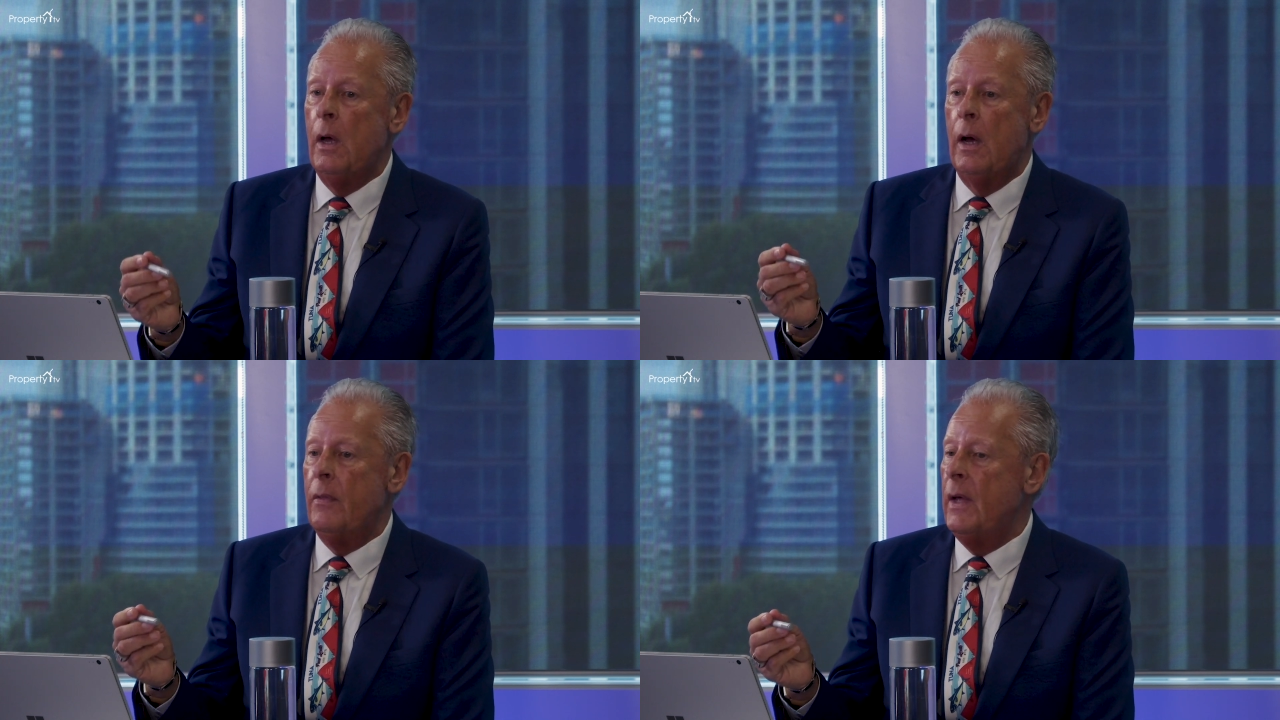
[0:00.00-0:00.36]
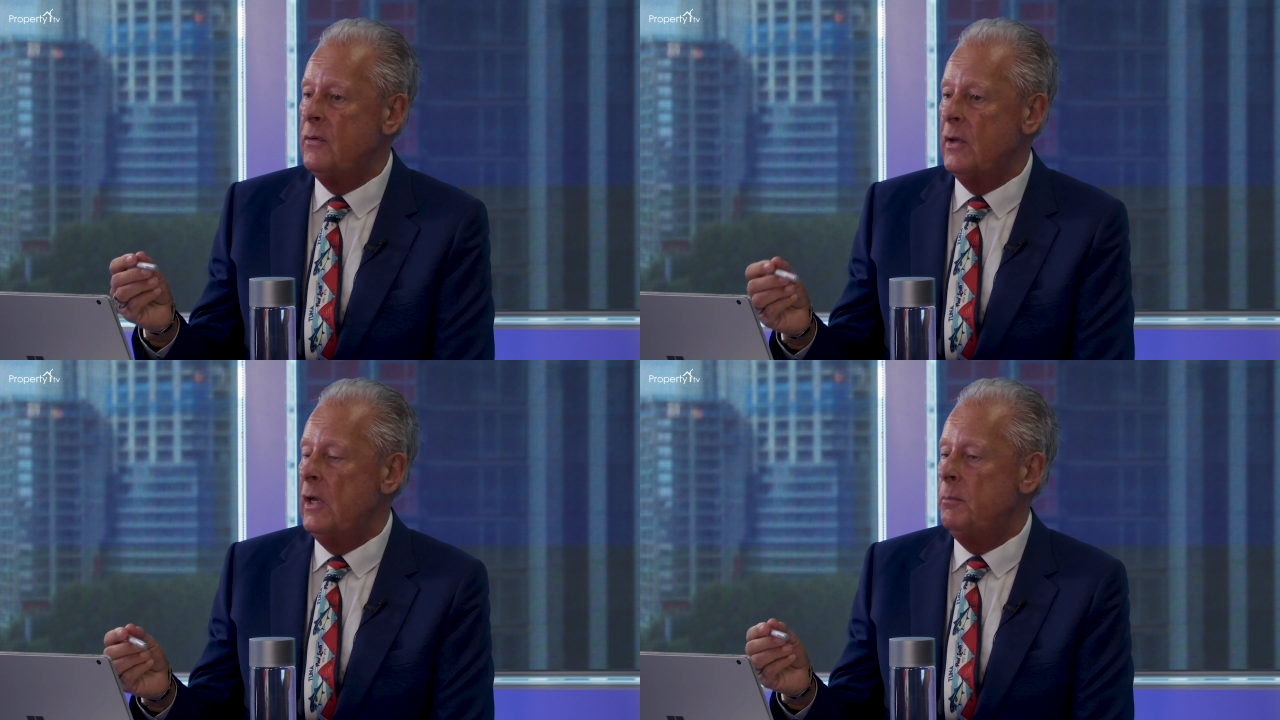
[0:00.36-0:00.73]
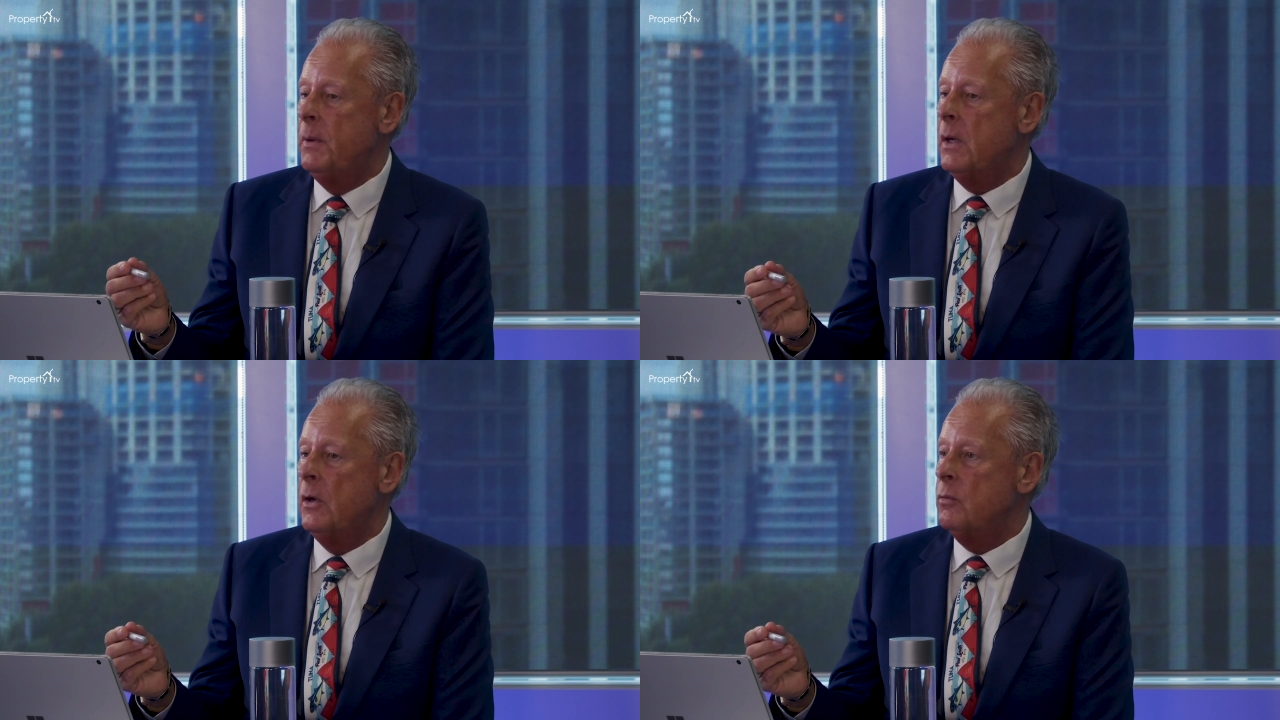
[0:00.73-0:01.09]
and they say it's
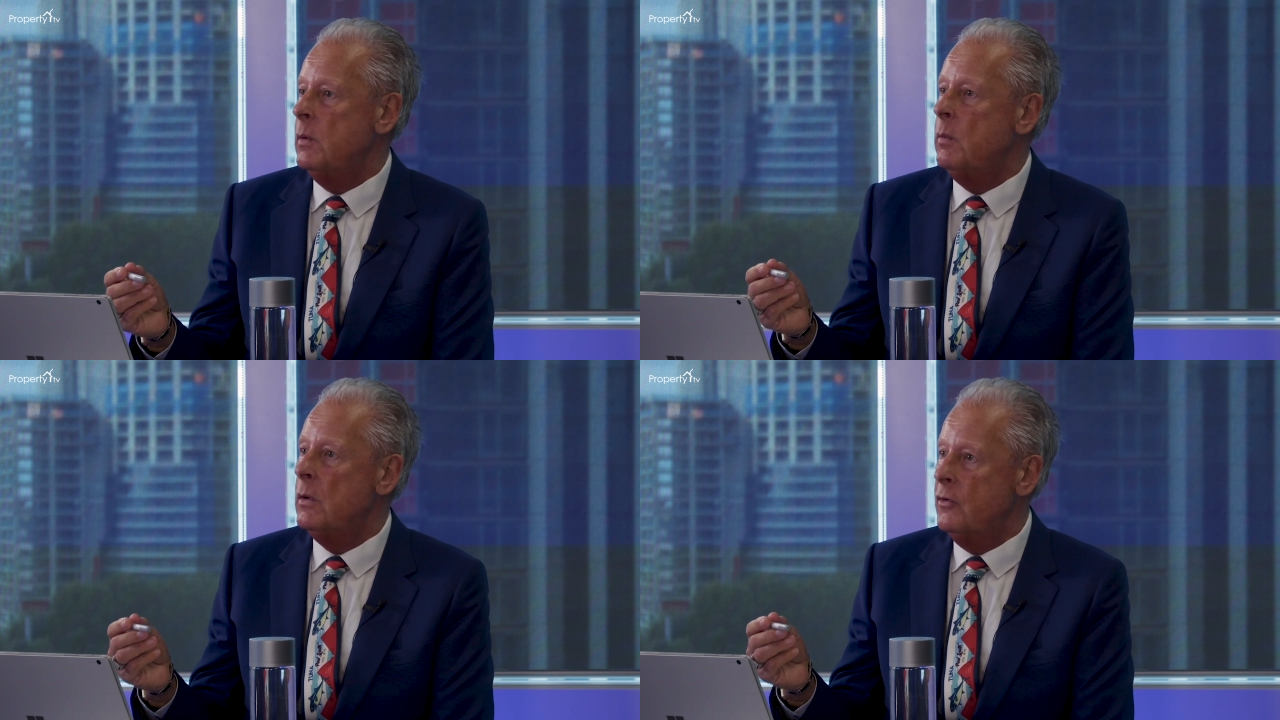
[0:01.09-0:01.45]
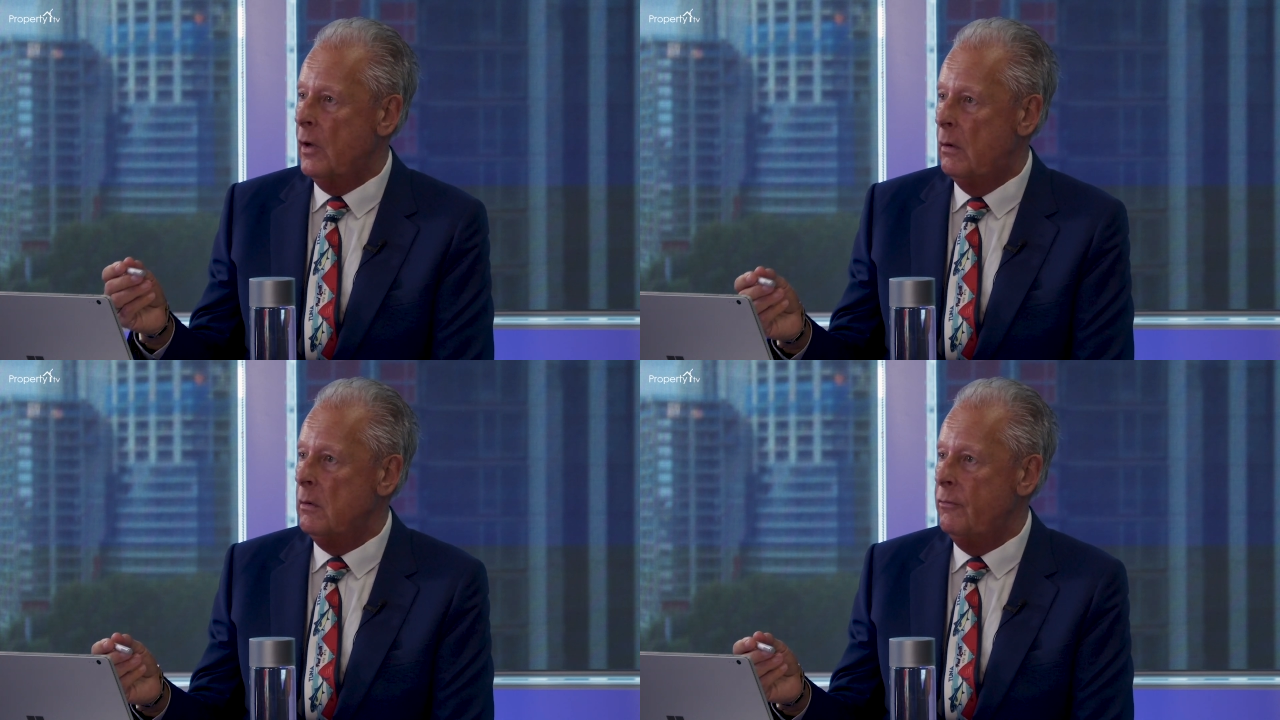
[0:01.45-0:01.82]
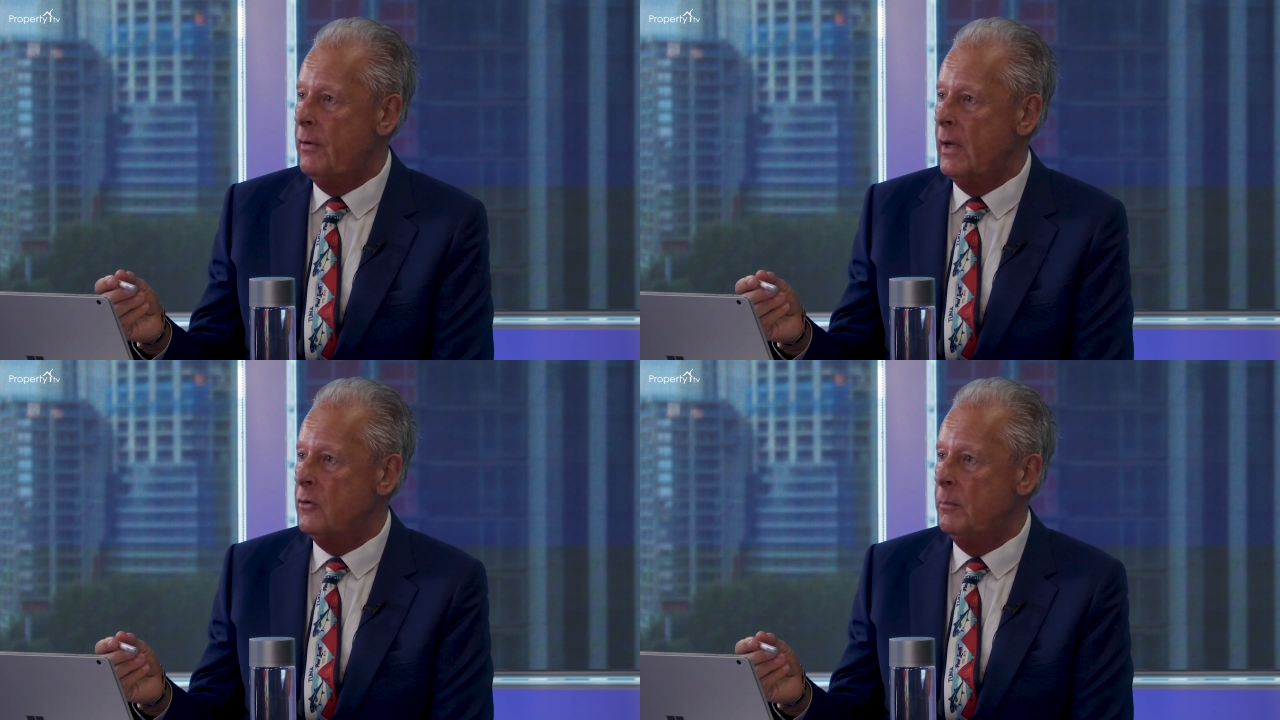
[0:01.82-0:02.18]
because we want total
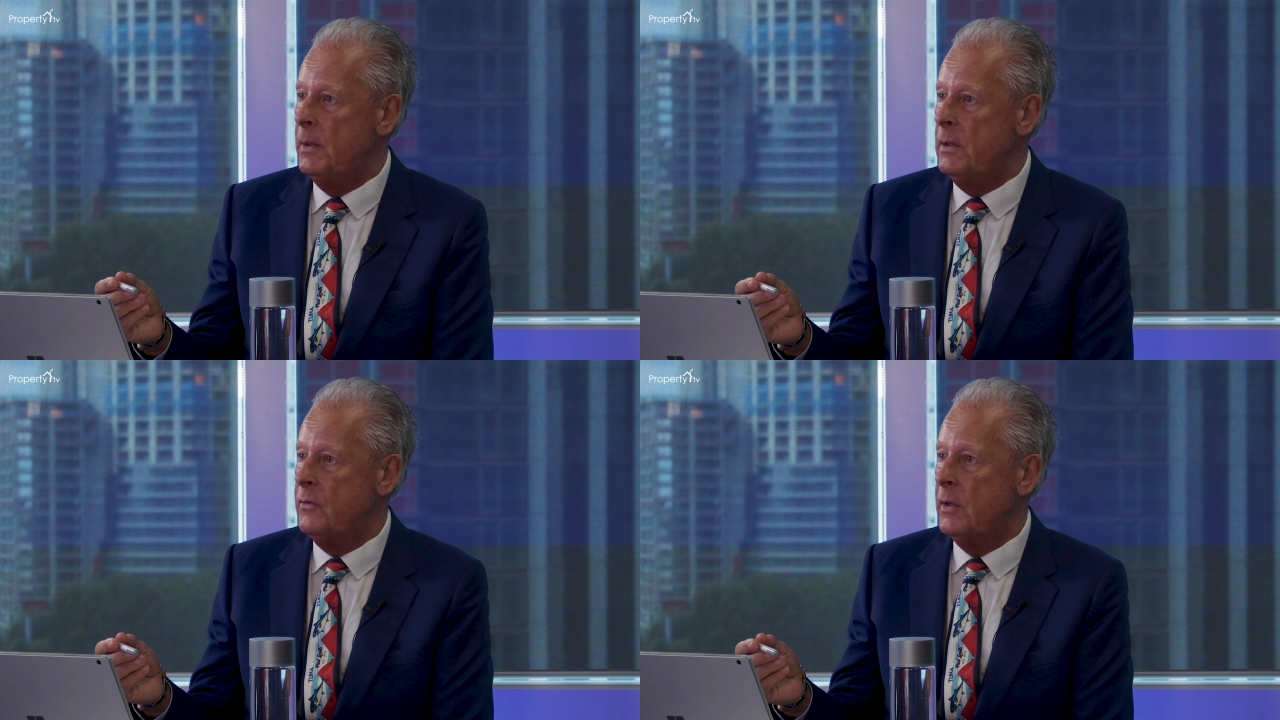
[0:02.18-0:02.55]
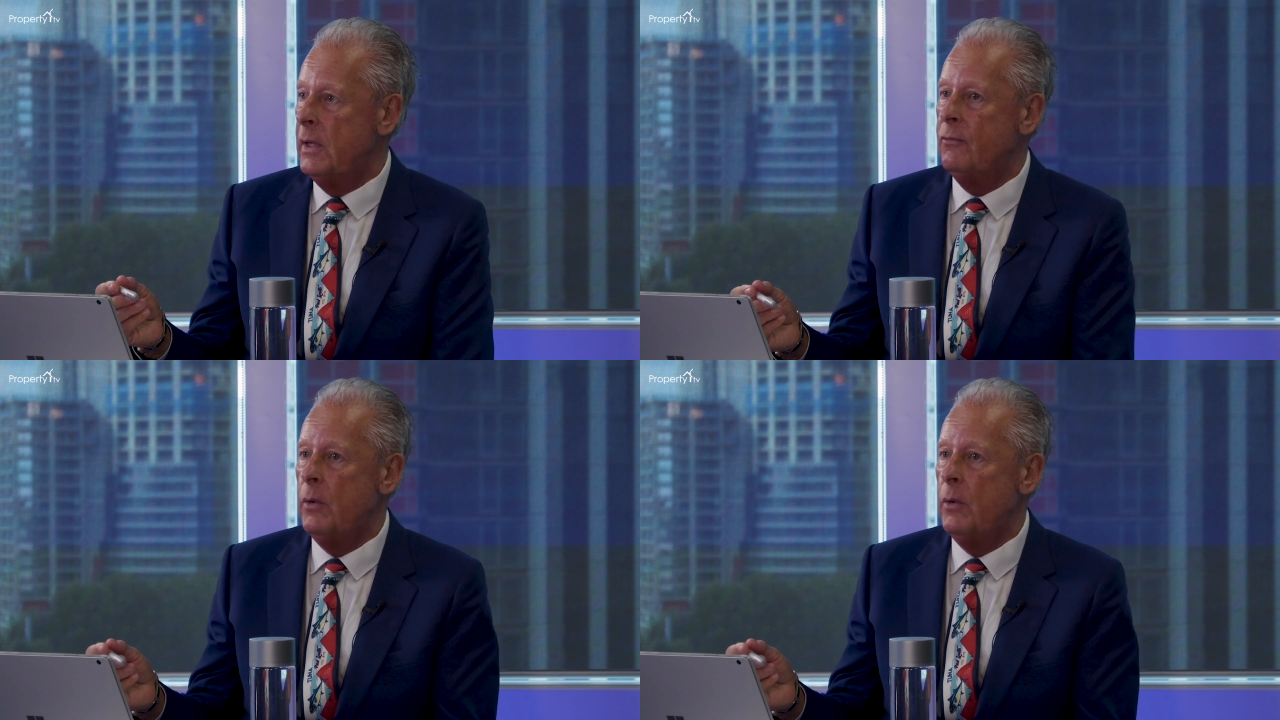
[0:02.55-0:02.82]
flexibility.